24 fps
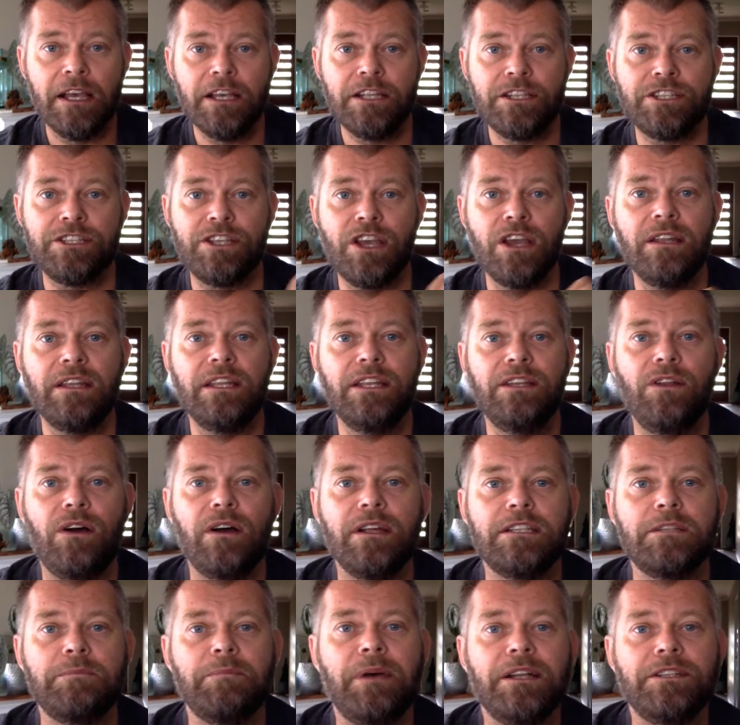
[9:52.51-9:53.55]
Certainly
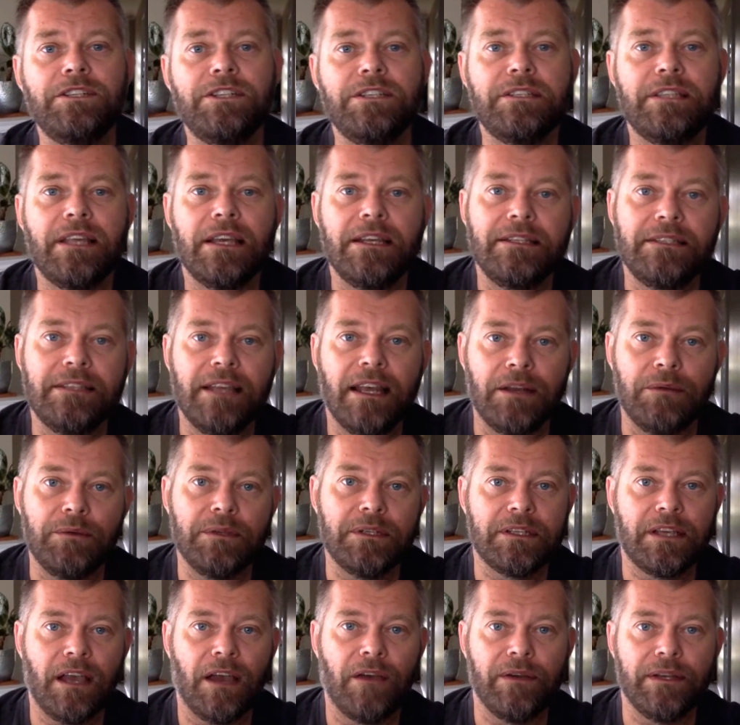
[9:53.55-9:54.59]
not as much as they said it
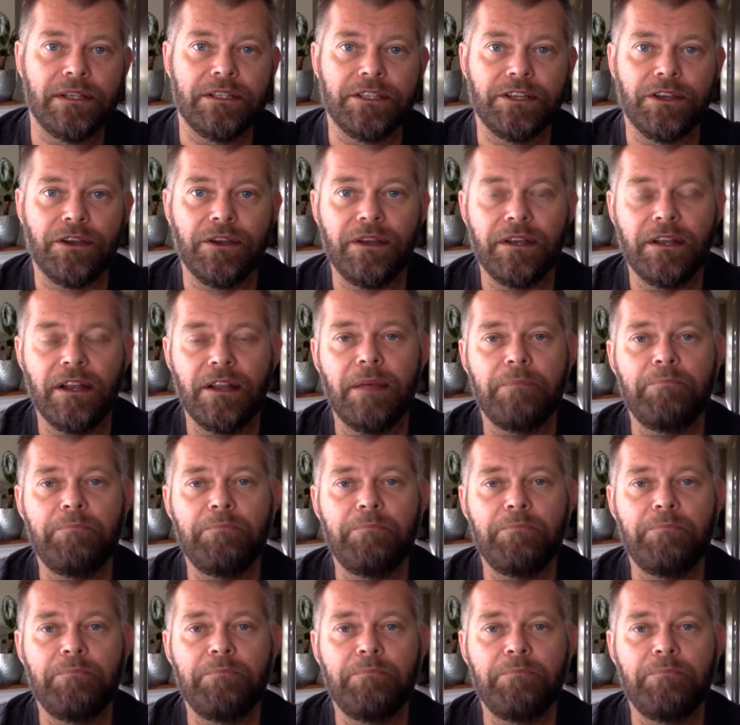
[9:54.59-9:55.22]
was going to.